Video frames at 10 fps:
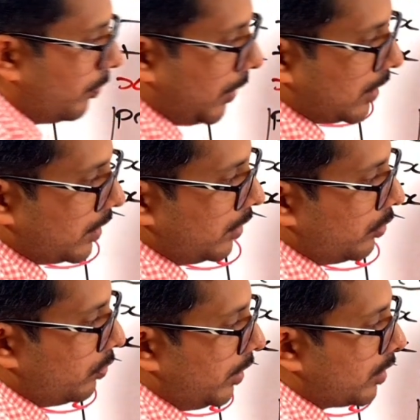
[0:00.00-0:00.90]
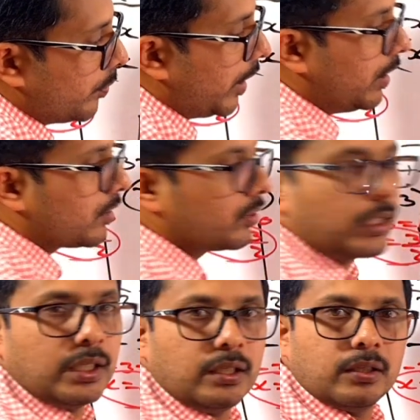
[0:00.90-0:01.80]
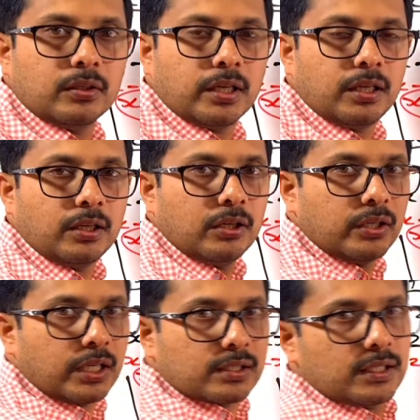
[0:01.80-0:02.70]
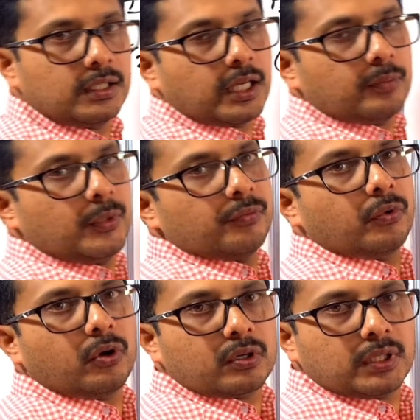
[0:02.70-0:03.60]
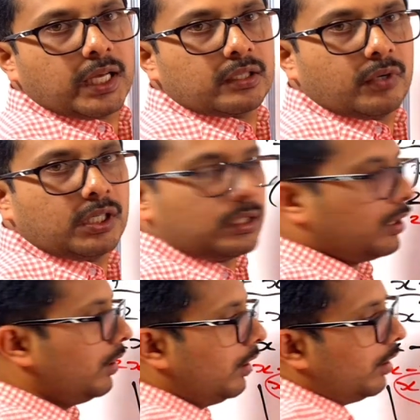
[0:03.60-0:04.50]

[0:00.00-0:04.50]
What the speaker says: passing through this minus 3, okay, you can see that before that one